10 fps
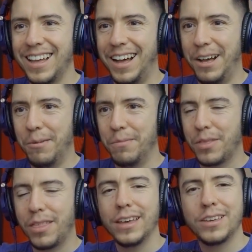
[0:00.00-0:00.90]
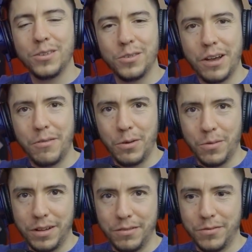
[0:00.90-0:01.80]
Thank you
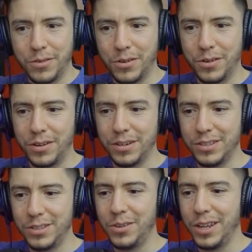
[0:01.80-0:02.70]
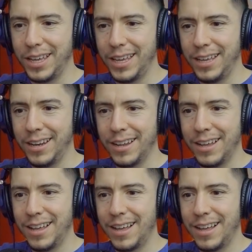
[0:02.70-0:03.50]
everyone for tuning in.